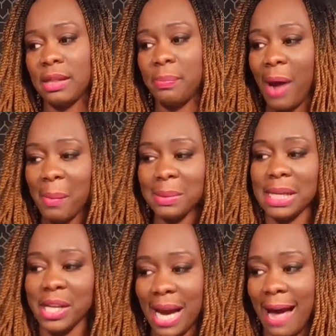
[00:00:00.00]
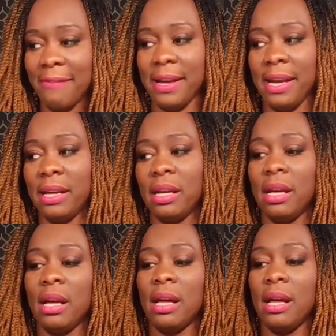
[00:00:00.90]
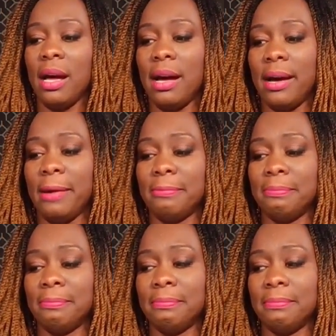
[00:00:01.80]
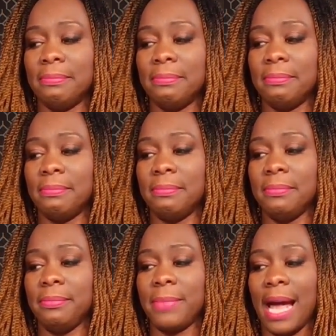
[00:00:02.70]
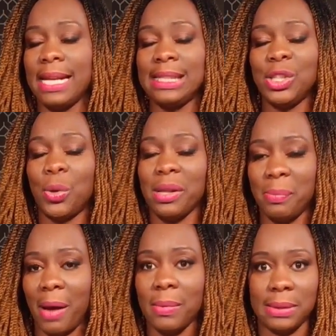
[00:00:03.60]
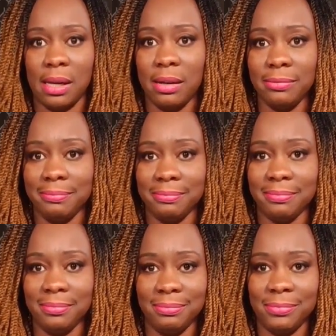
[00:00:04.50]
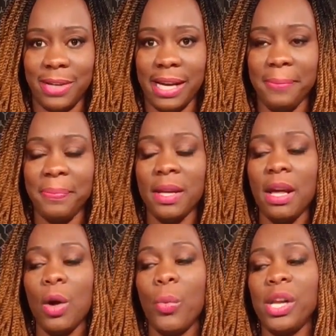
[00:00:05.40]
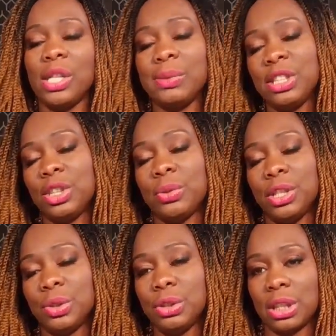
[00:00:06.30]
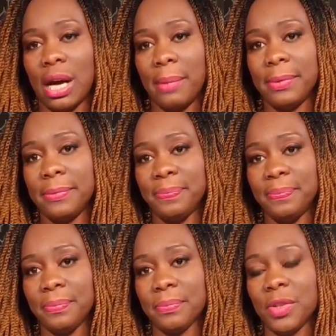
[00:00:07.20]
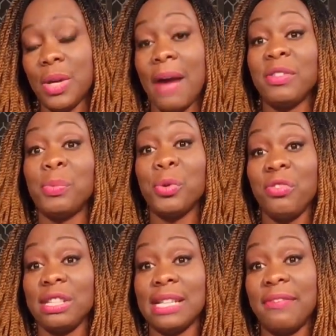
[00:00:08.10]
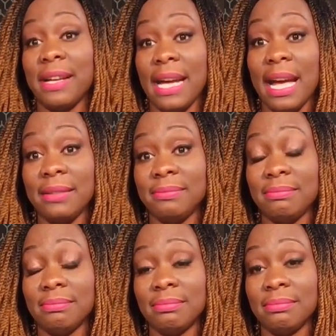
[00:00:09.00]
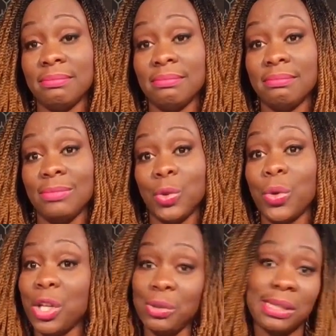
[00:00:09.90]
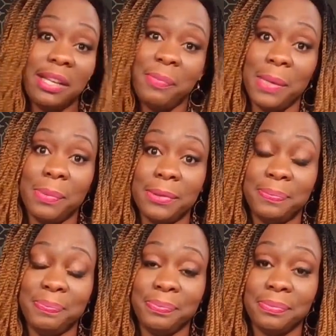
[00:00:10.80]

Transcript: the problems that you're having, um, at least you know what the problems are, right? When you switch to a new job, you have to prove yourself again to a new set of people.